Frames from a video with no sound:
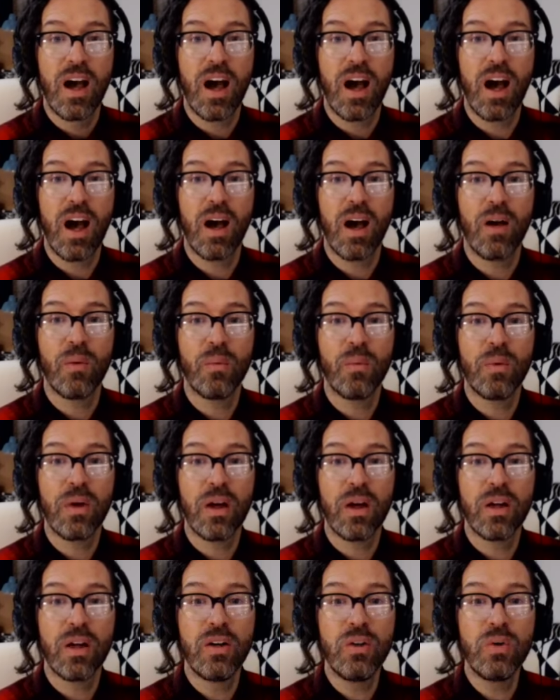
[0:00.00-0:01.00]
A
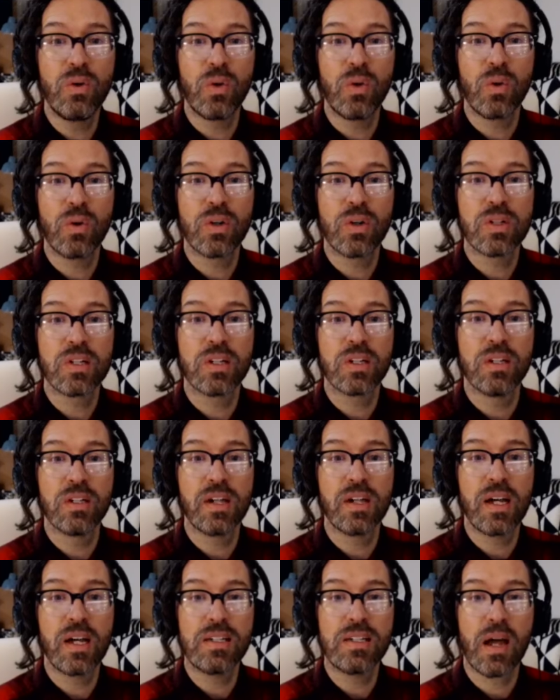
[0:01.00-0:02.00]
new course,
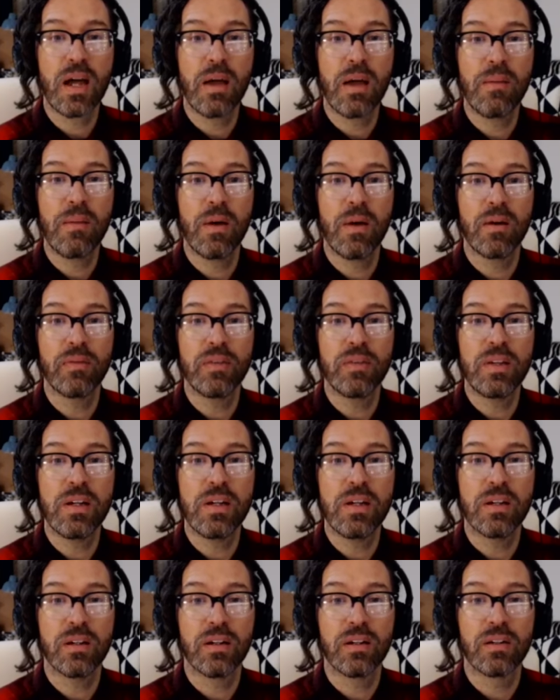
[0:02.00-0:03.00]
Nighttime of
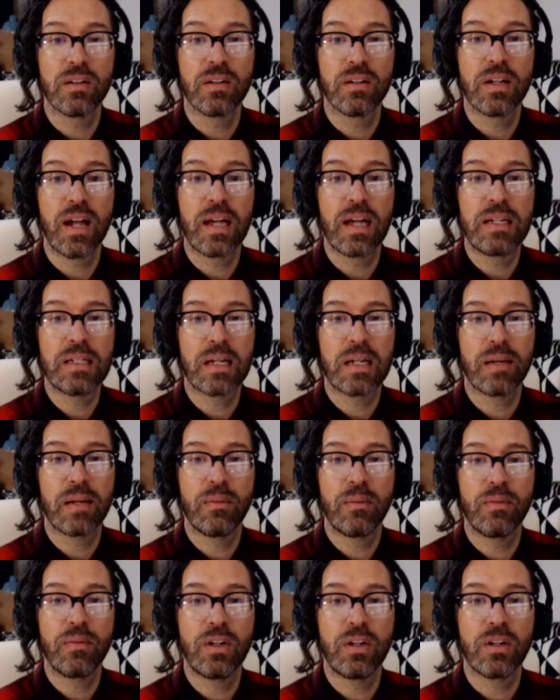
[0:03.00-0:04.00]
Year, the Nighttime
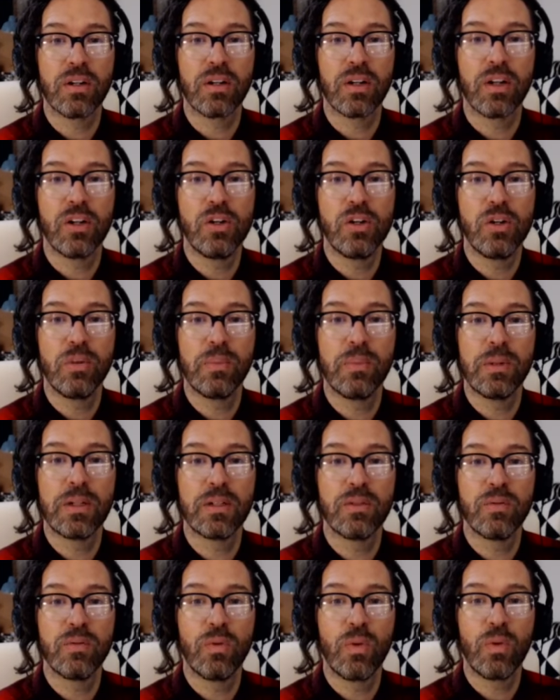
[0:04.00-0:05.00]
of Year, a
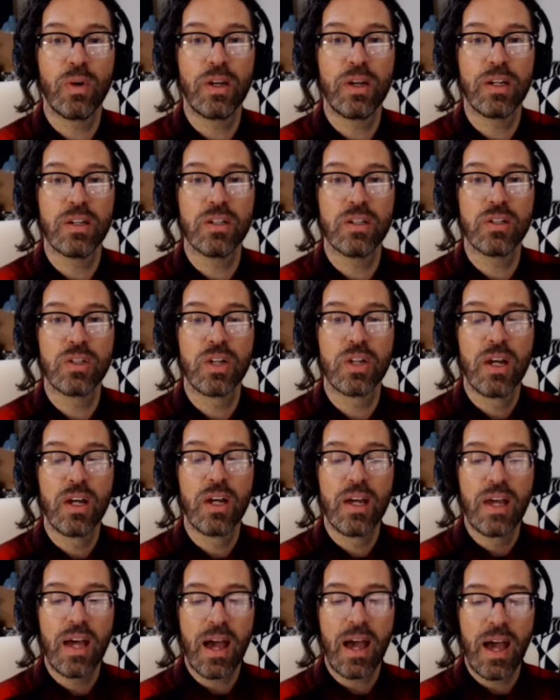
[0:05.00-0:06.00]
Numinous Voyage.
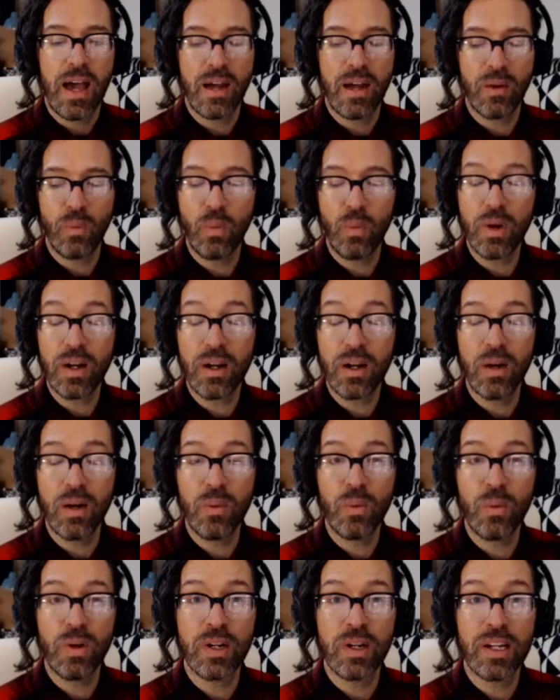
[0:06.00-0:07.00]
And what I kind
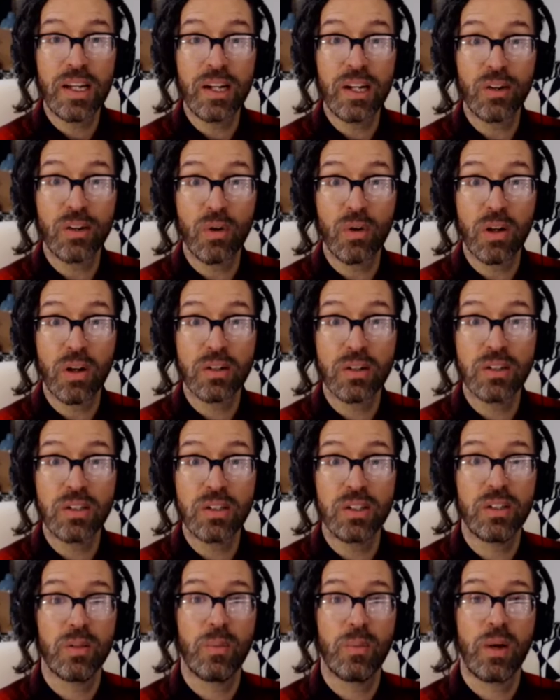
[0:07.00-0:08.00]
of want to get across
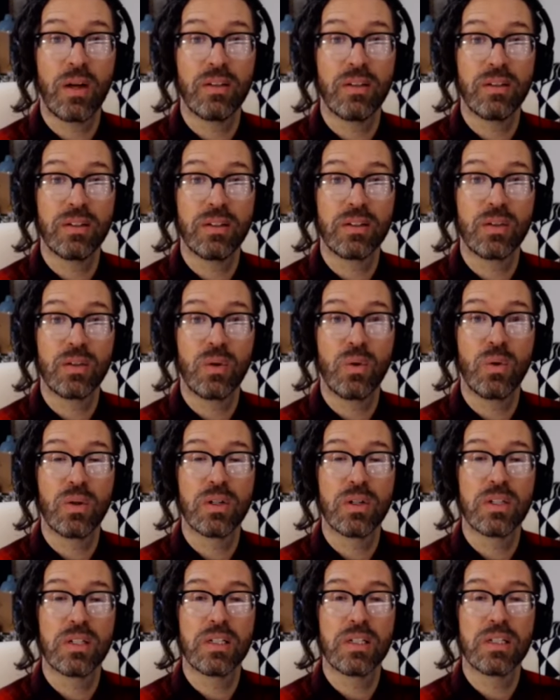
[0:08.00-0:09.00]
to you about this
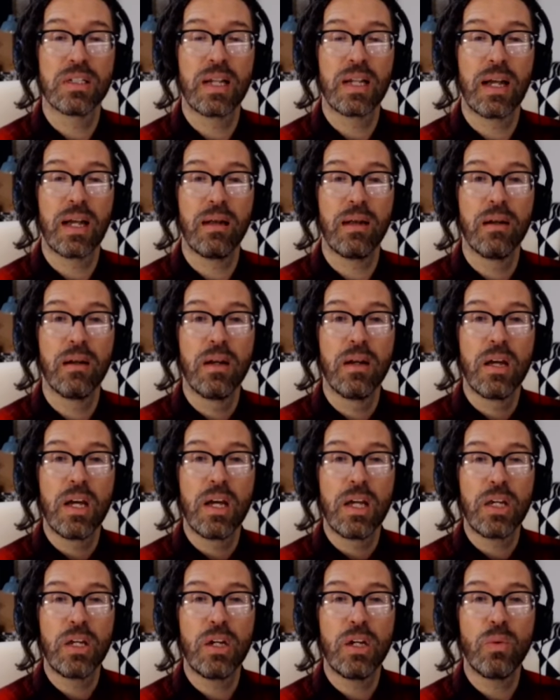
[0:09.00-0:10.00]
course is that,
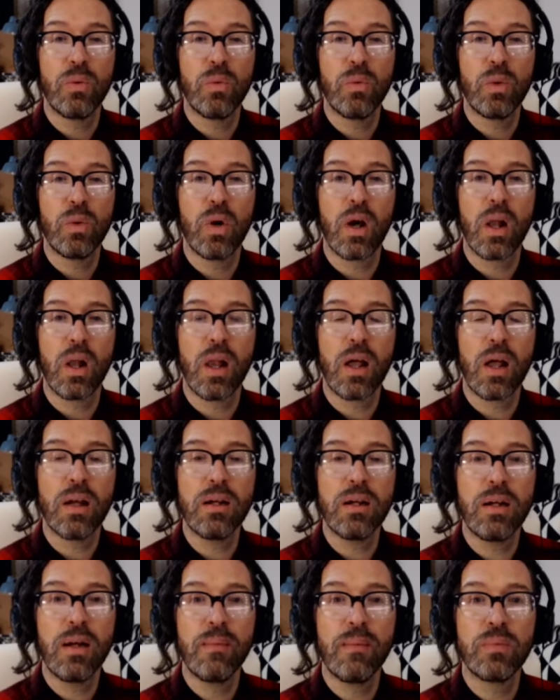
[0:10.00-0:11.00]
a lot
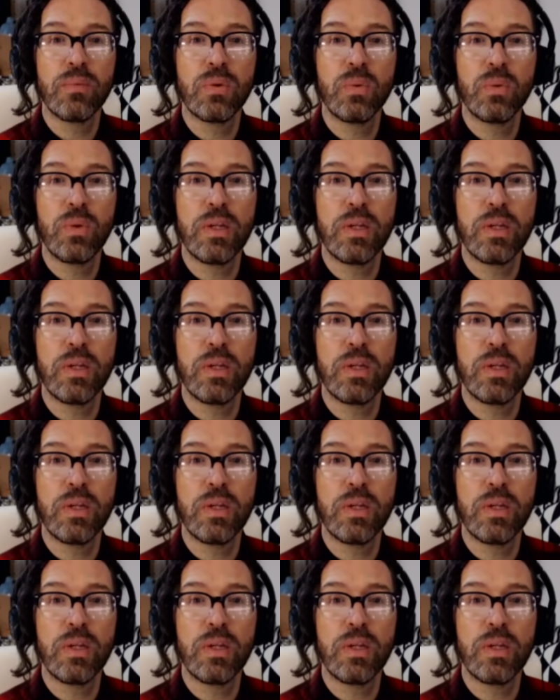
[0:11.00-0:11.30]
of times